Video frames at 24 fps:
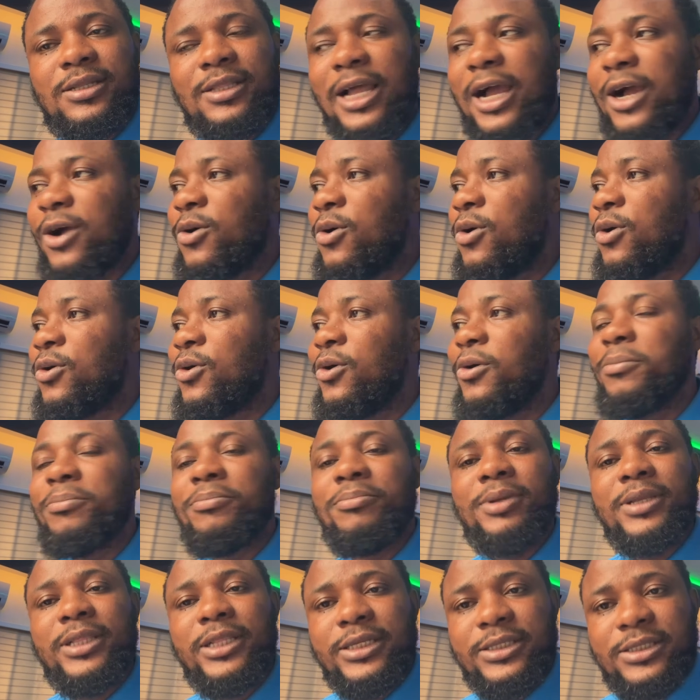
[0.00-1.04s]
That
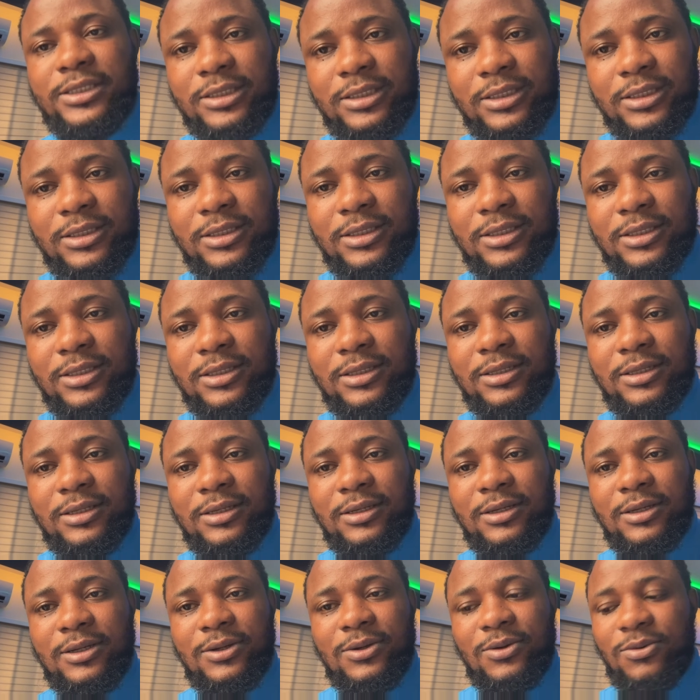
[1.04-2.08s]
concombility?
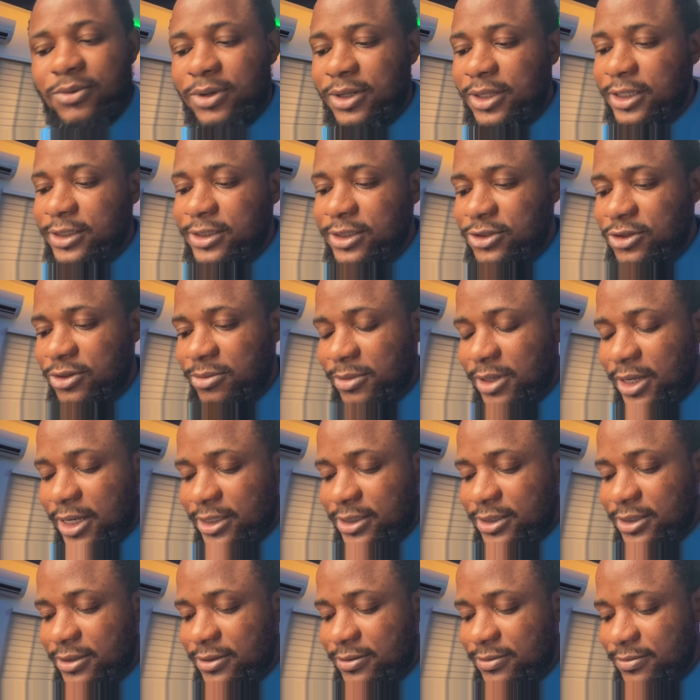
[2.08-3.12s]
Well, listen to him,
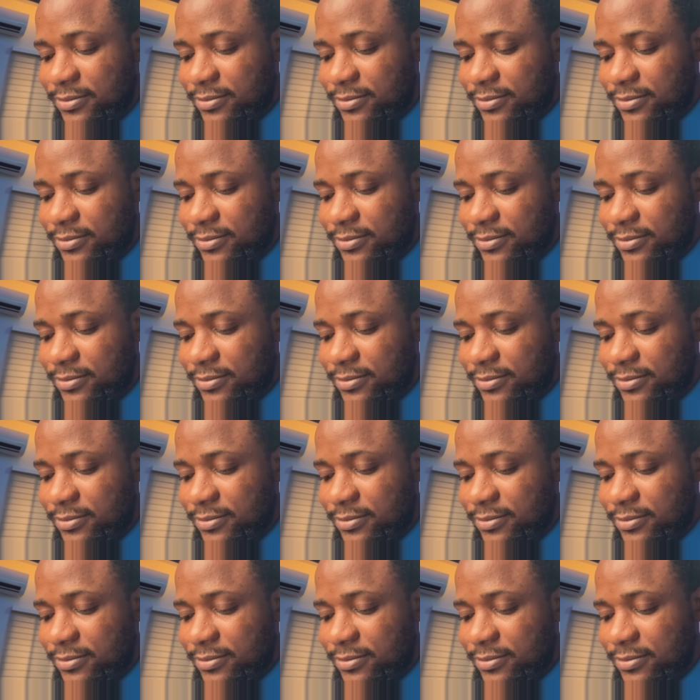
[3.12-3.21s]
guys.